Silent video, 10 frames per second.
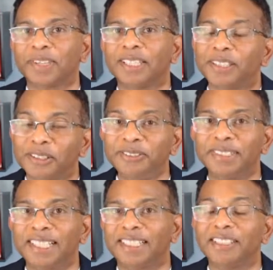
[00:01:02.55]
So
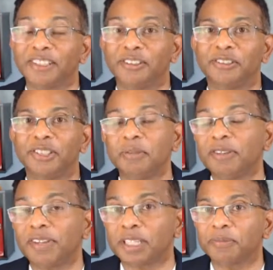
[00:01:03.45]
let's go through them. In
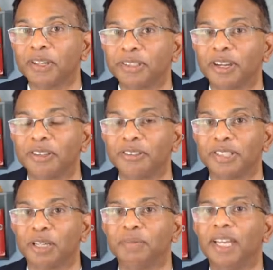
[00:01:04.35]
fact, I'm to go through
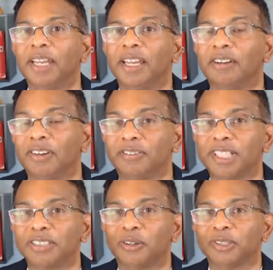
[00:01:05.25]
them in
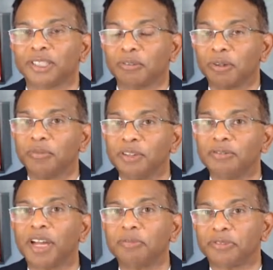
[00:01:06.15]
reverse order. So we'll move
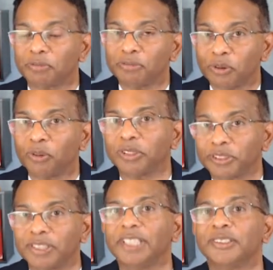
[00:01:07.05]
up from 4 to
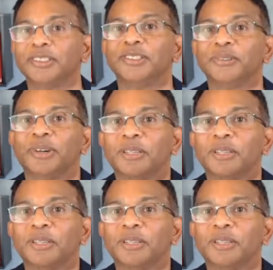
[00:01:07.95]
3 to 2 to 1.